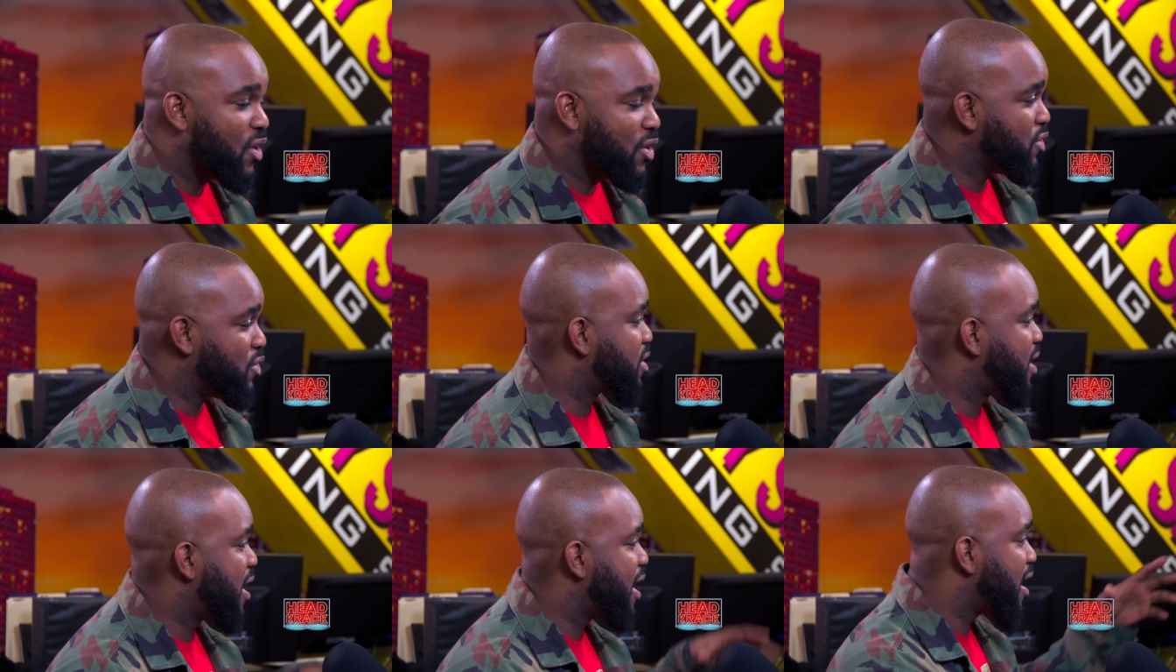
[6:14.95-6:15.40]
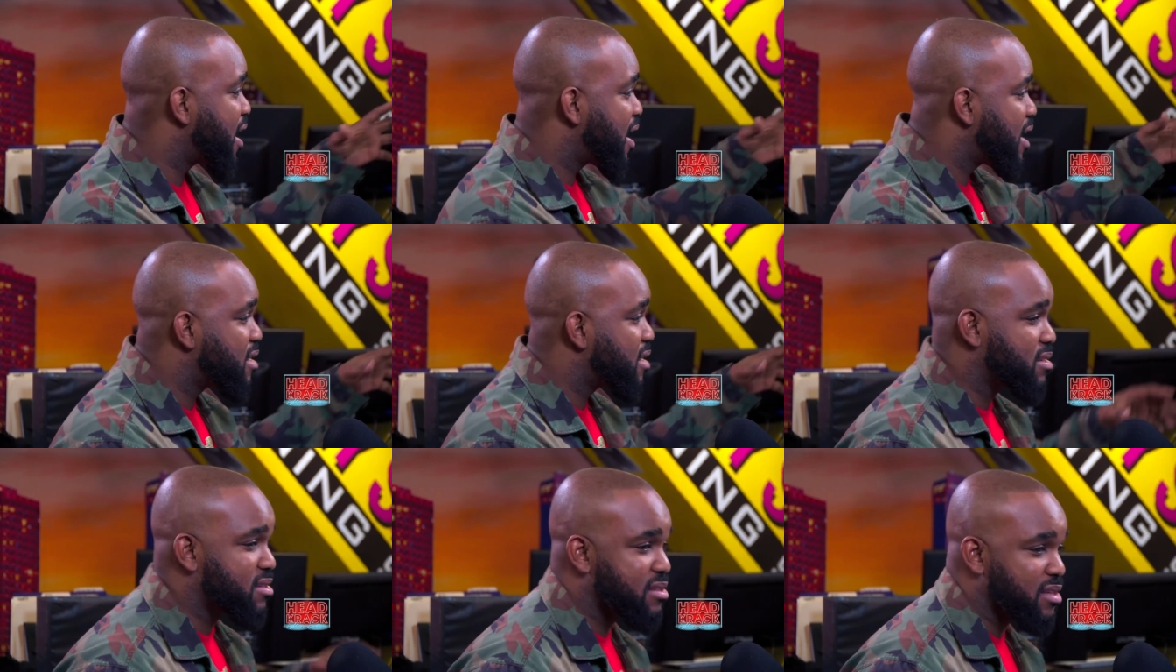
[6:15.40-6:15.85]
Or you can't
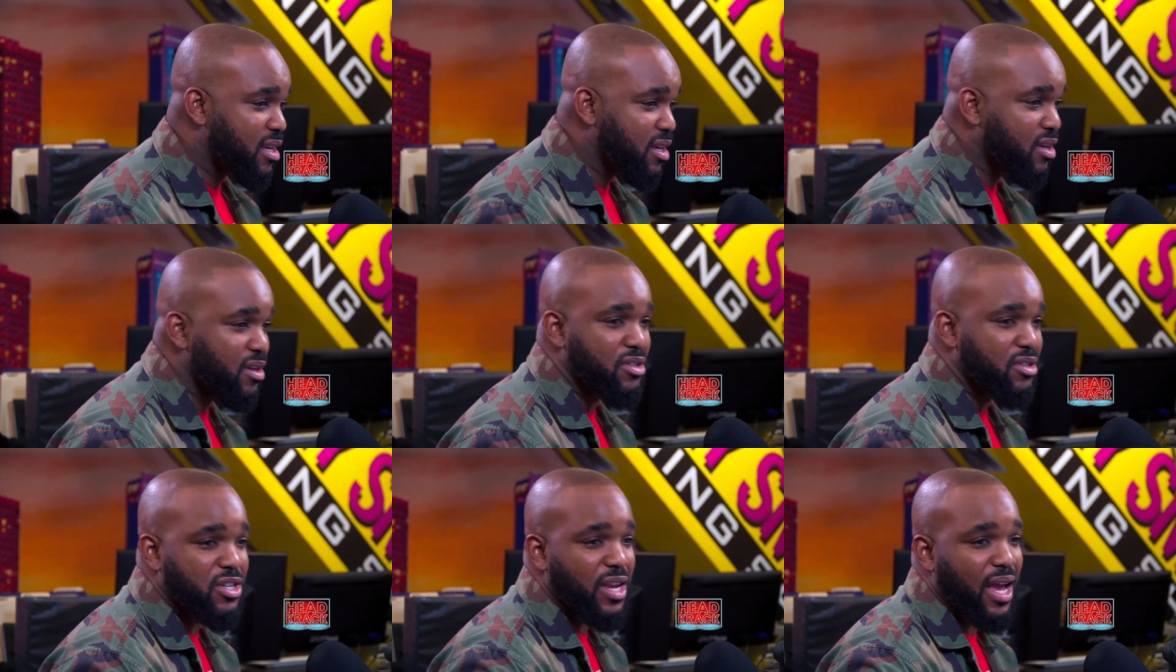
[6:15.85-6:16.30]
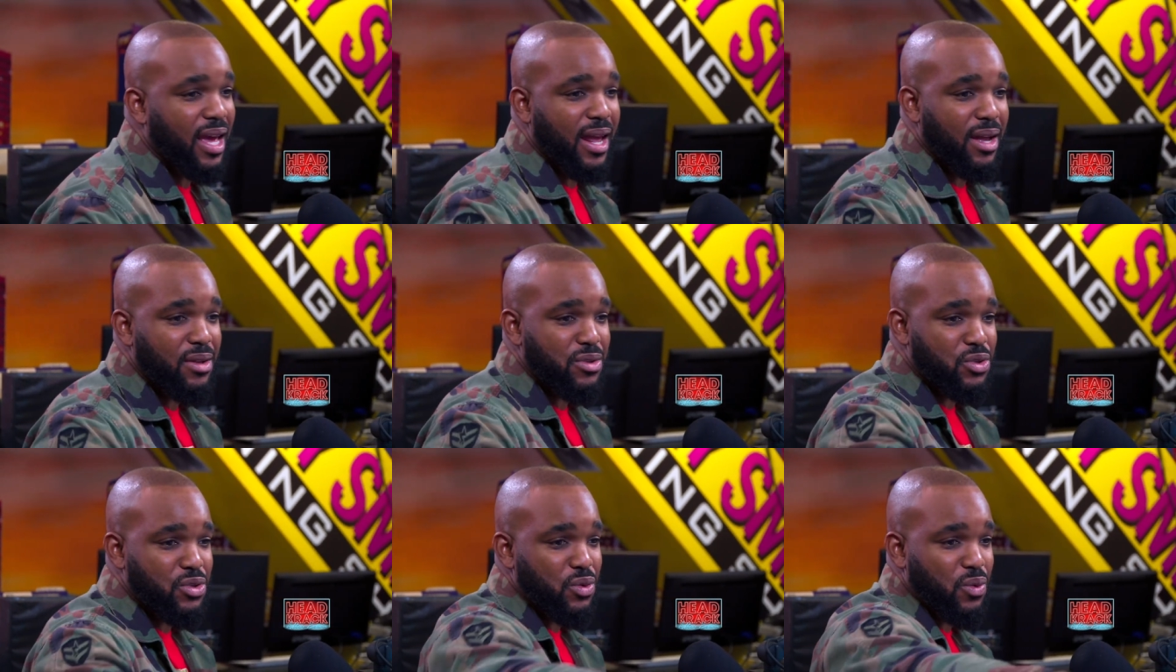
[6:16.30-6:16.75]
hear the singer. Shout
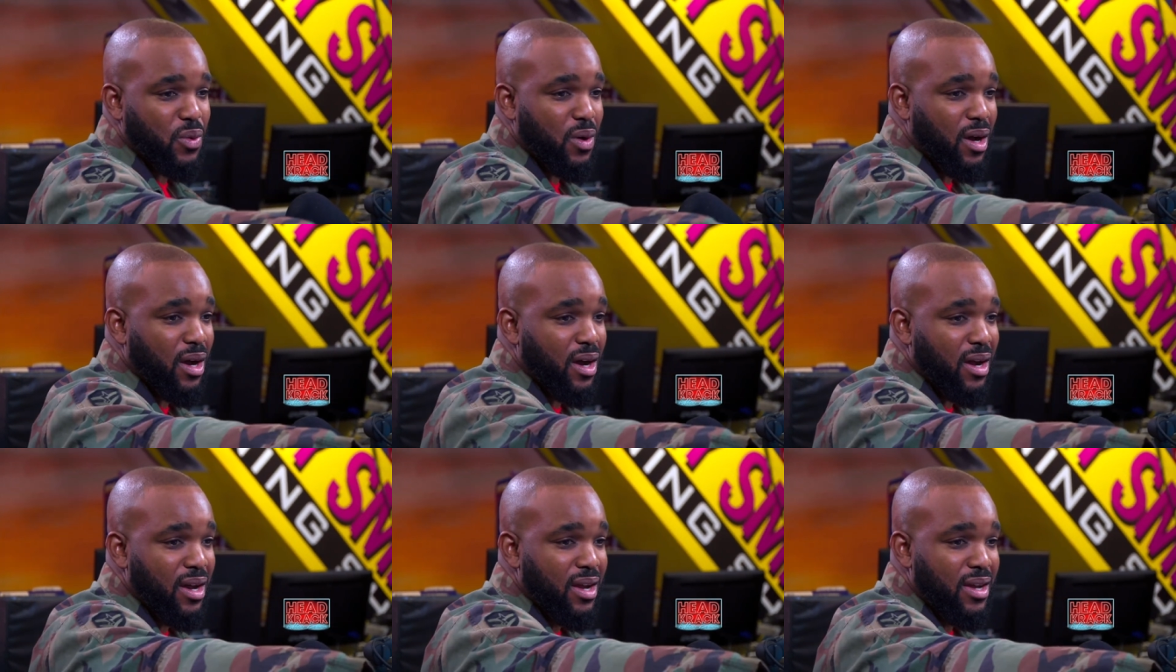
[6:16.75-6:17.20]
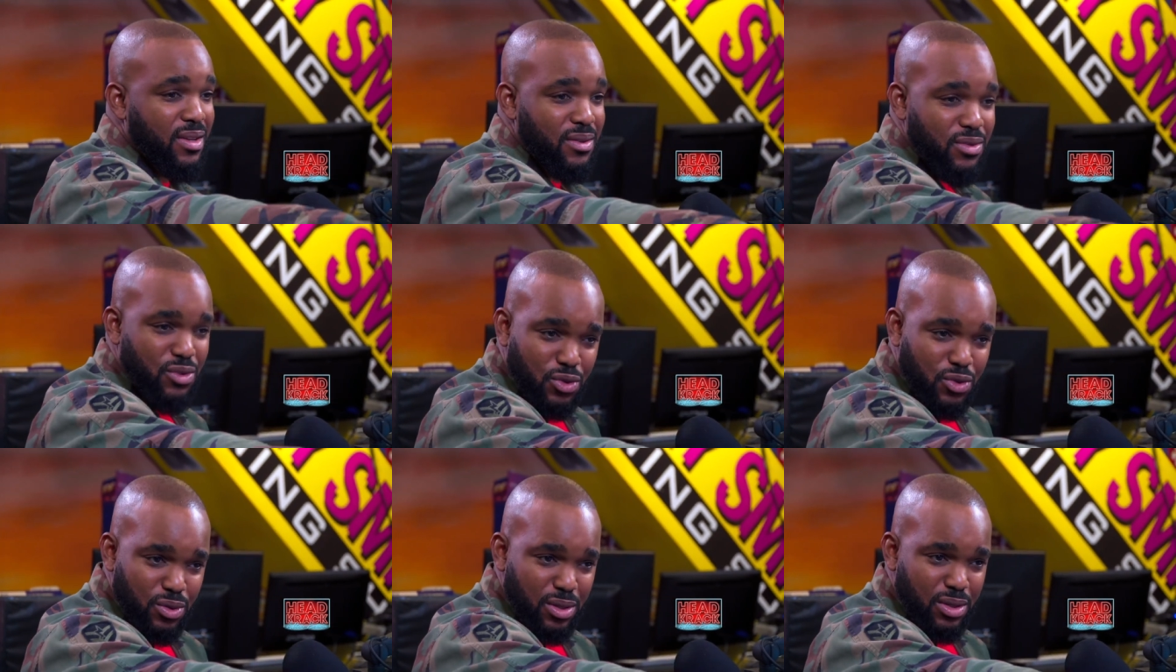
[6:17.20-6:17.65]
out to uh,
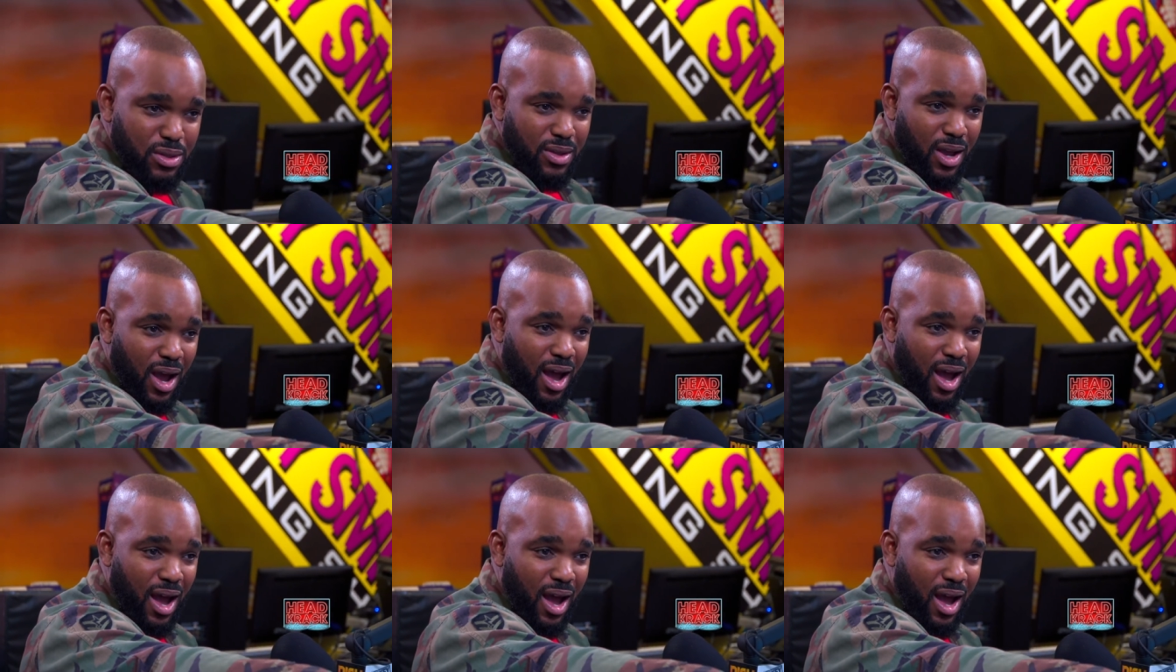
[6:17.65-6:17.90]
Honesty.